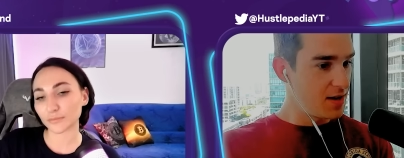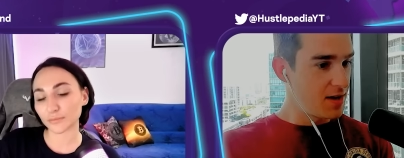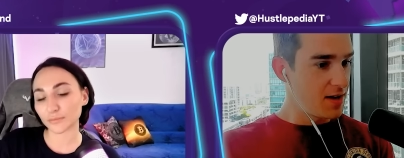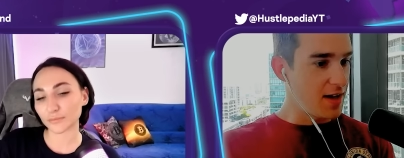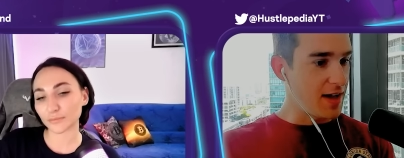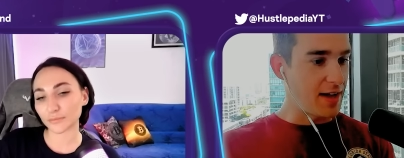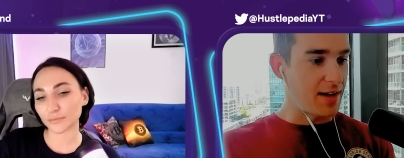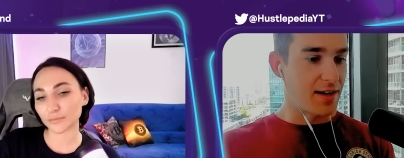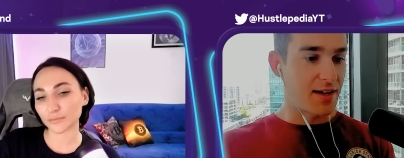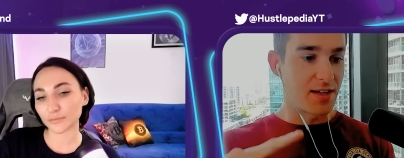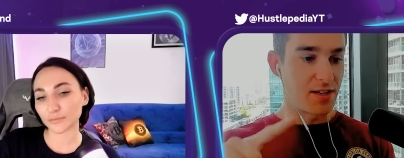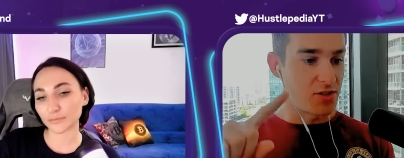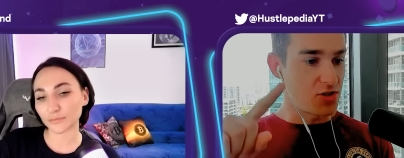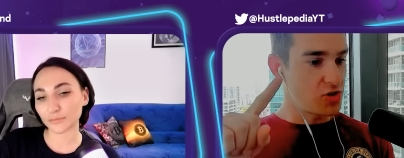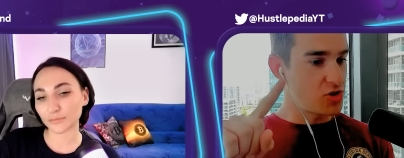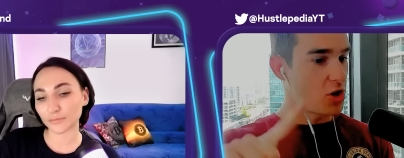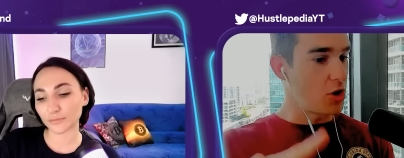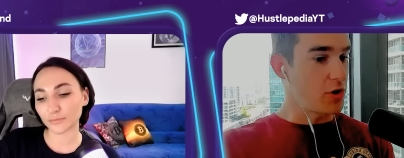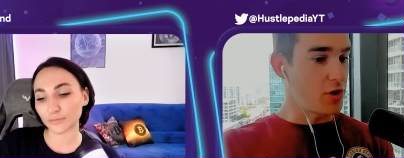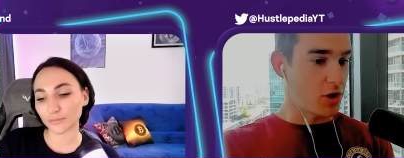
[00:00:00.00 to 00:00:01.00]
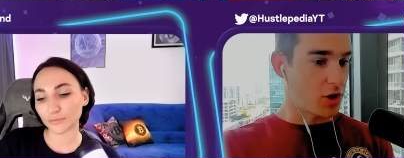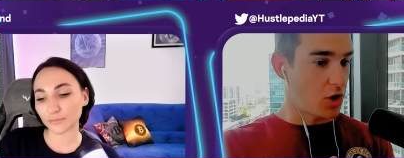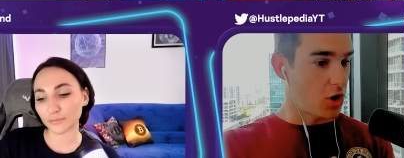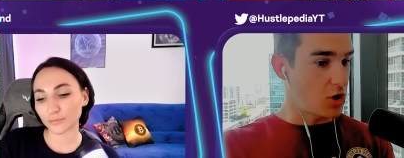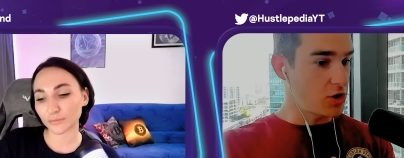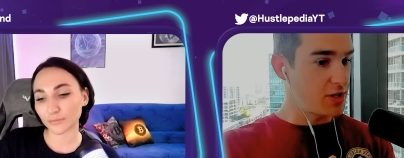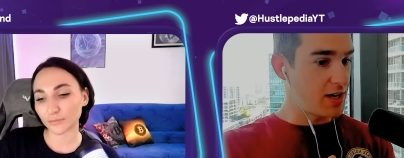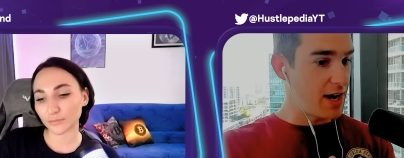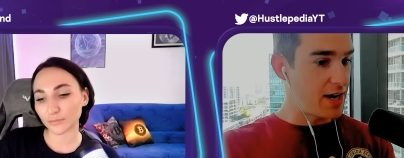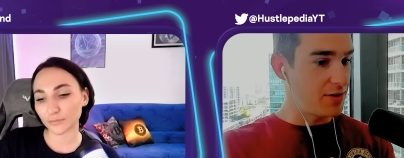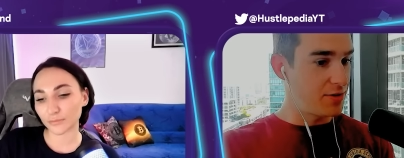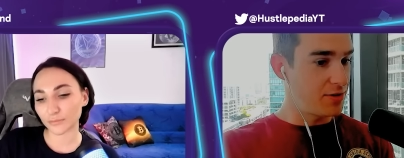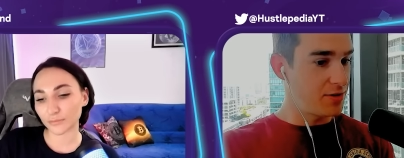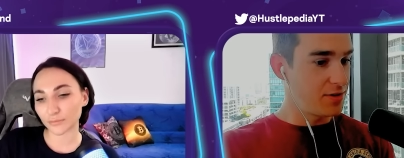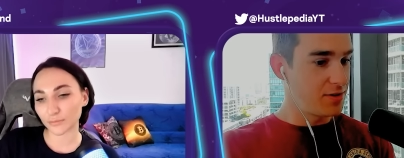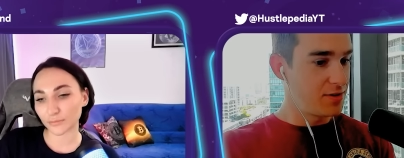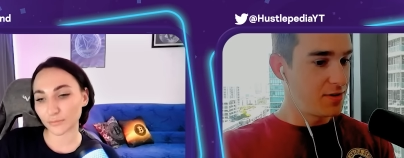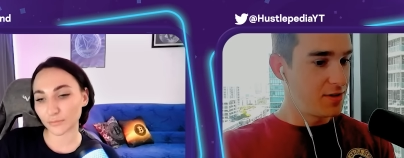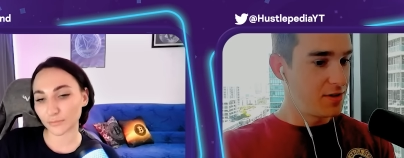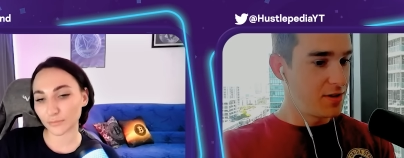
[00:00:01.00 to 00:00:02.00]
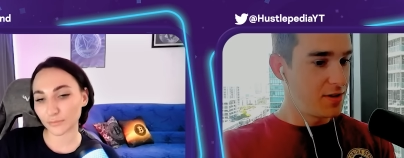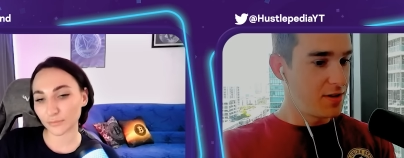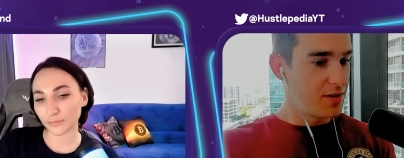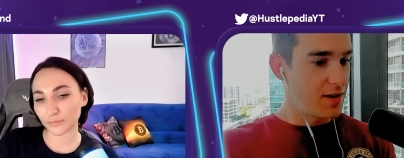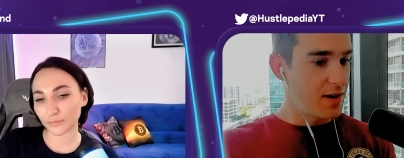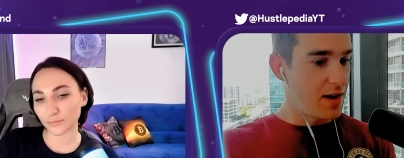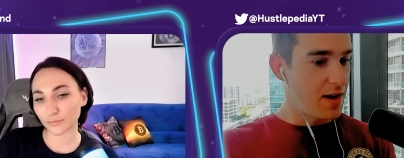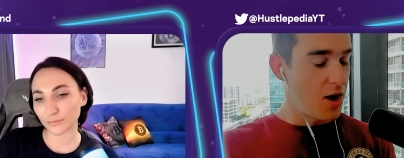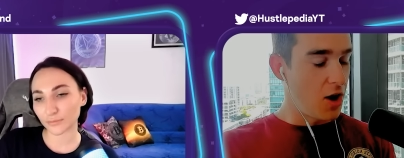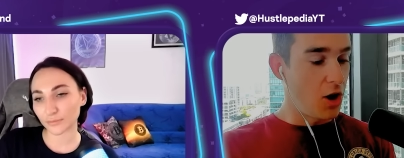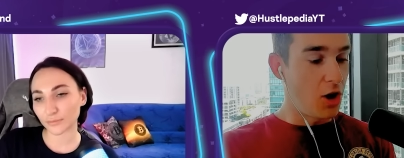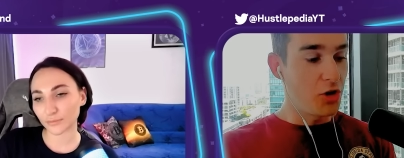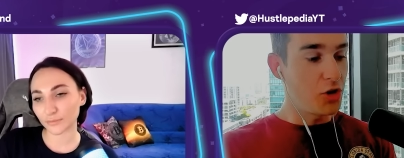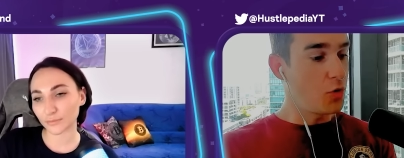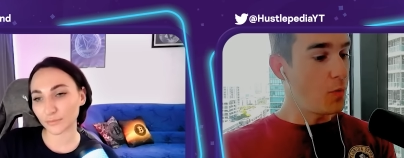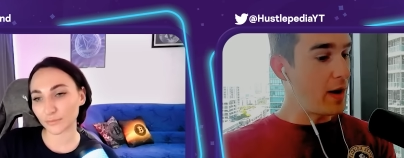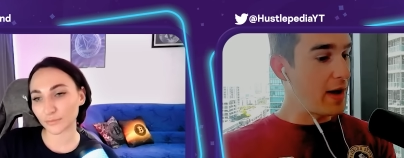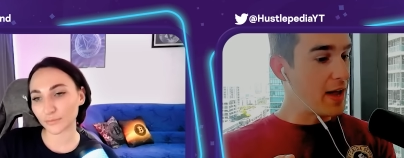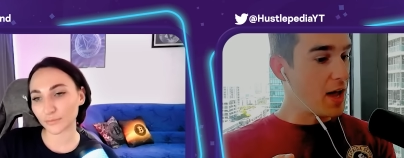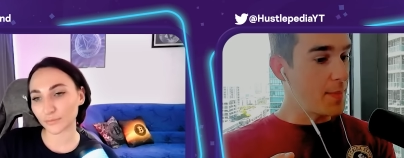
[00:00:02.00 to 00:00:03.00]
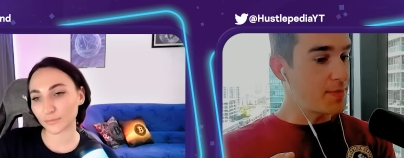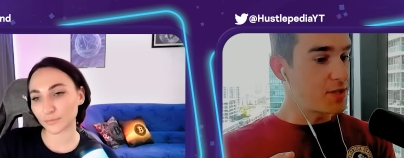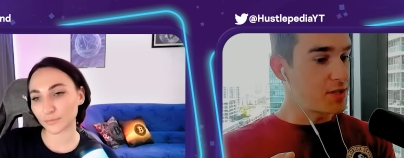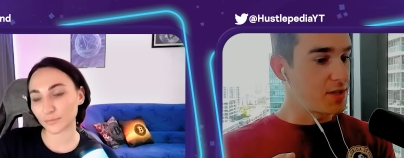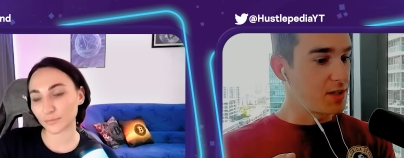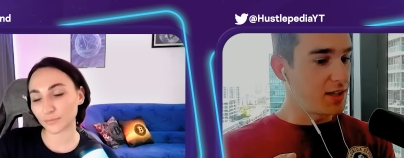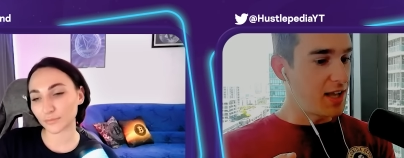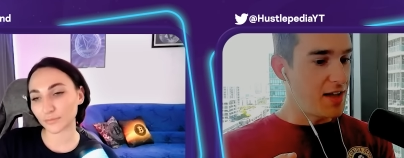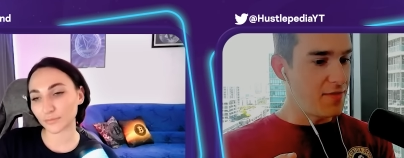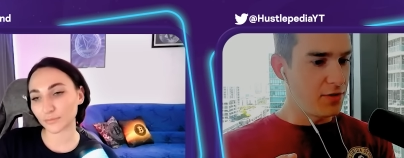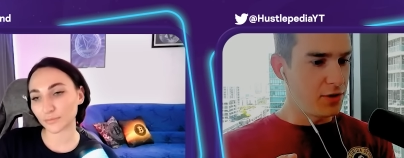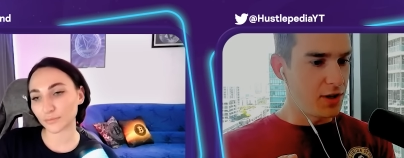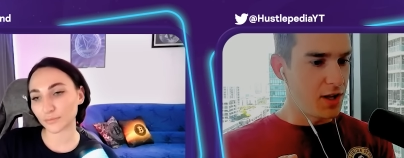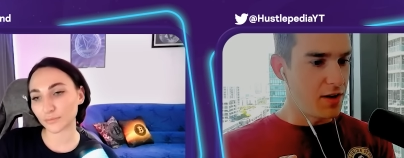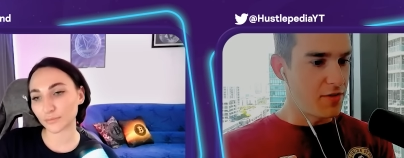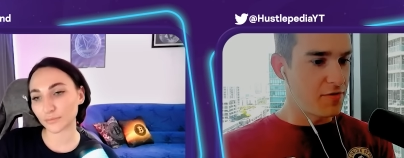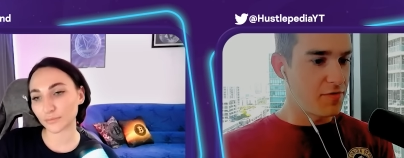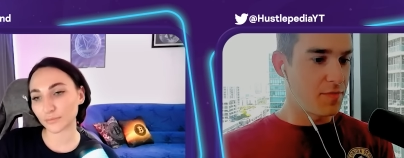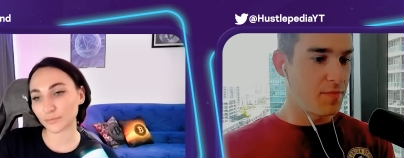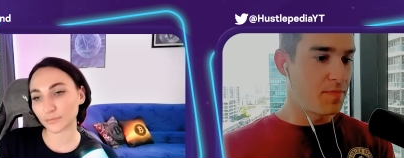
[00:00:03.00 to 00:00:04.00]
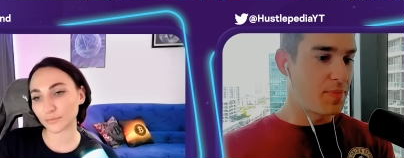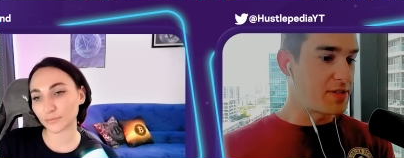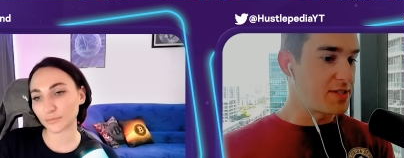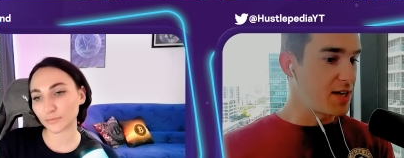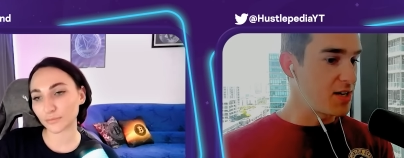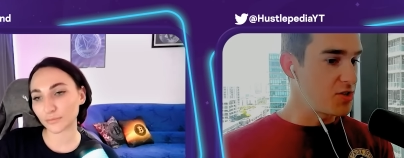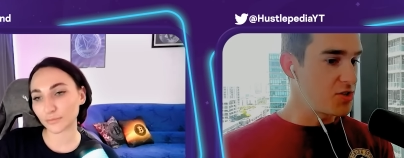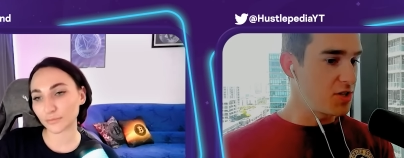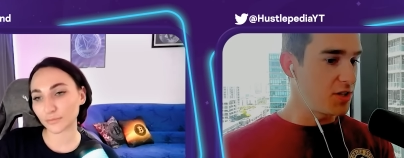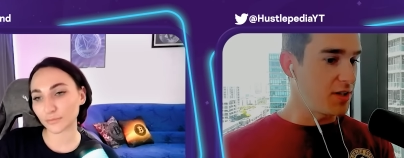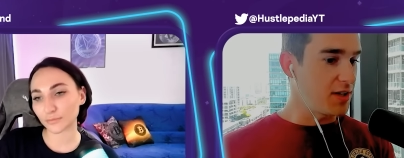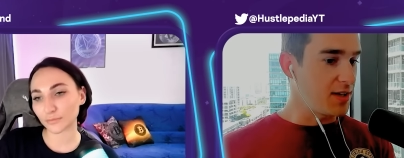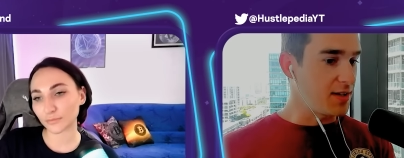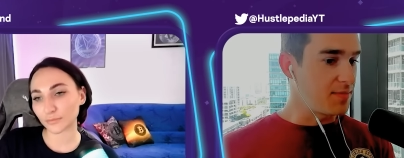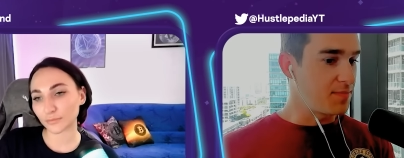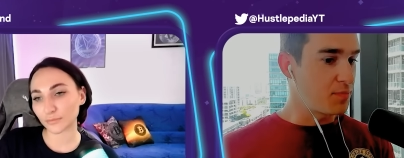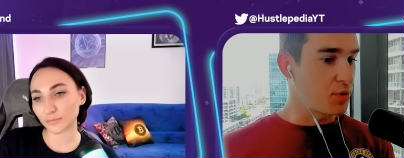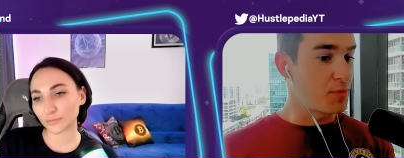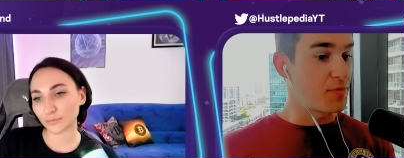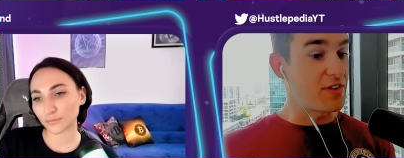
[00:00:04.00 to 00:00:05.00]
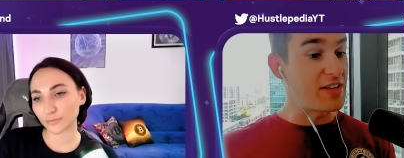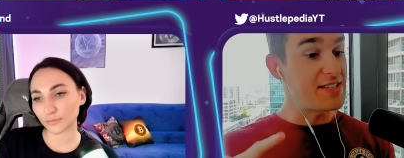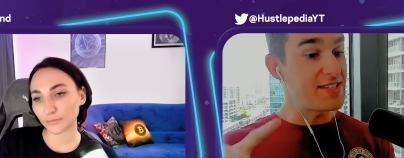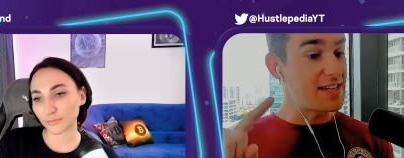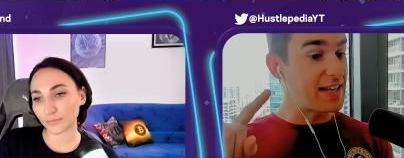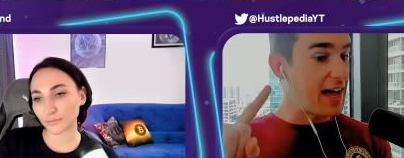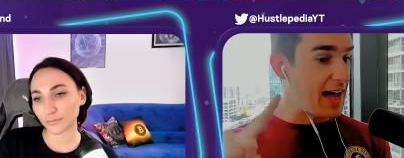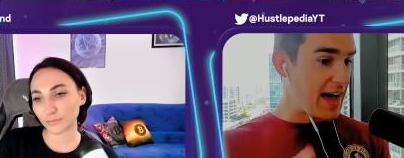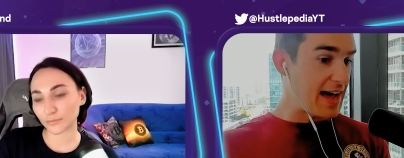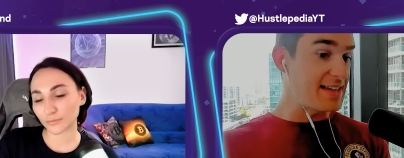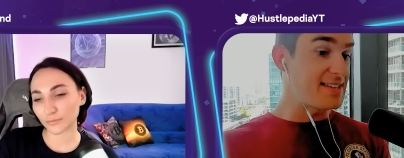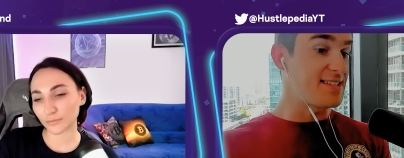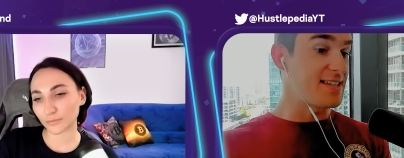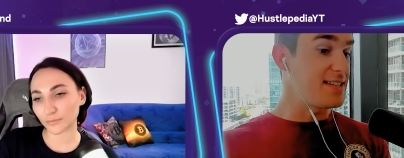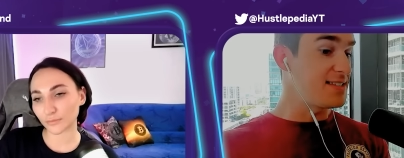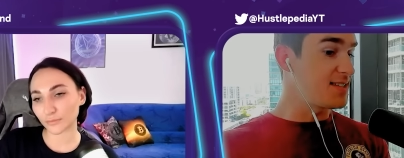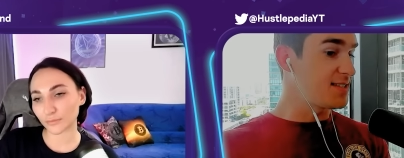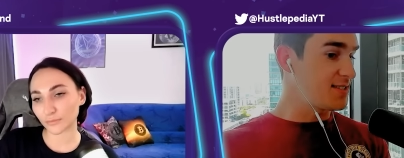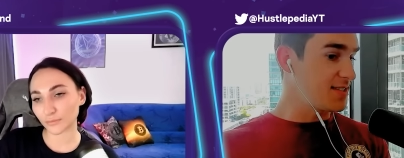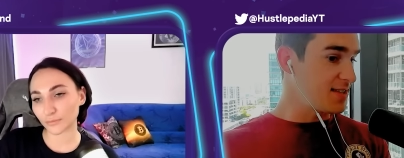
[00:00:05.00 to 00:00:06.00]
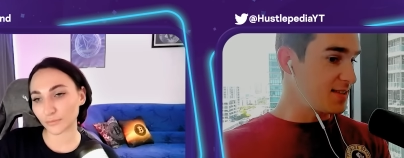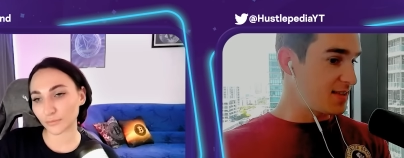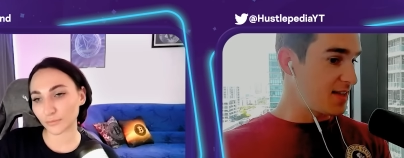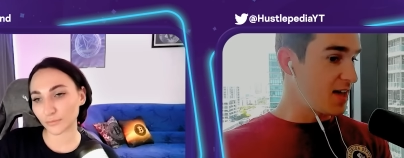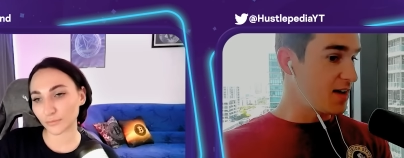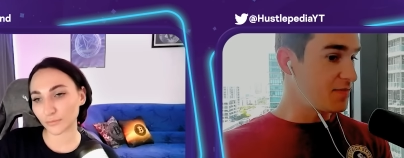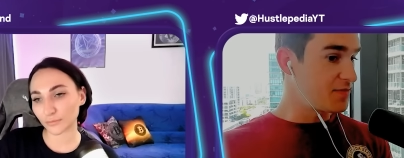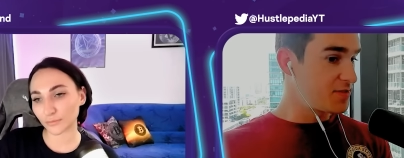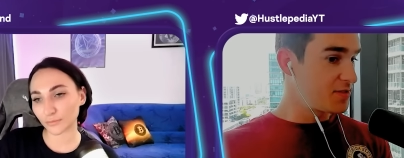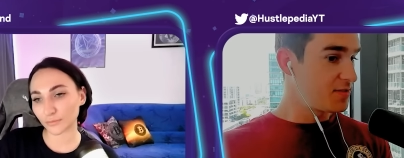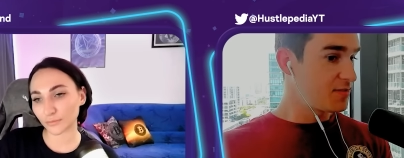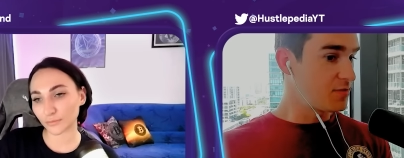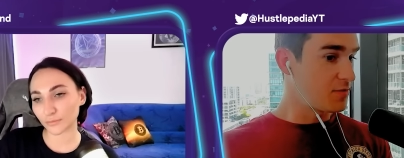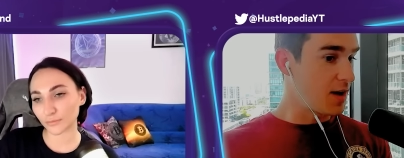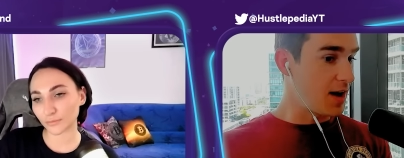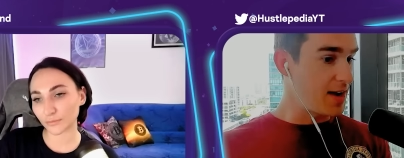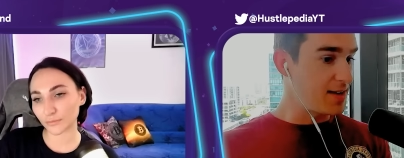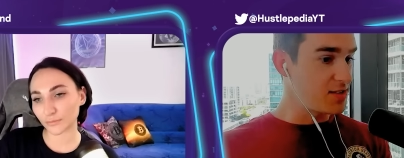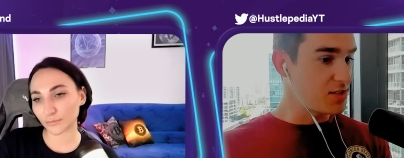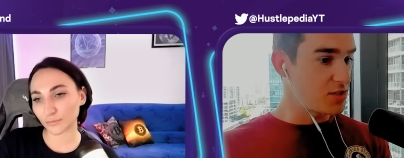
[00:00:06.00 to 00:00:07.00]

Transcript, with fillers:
Speaker 1: It can show your car title all the way up to the level of potentially preventing identity theft, right?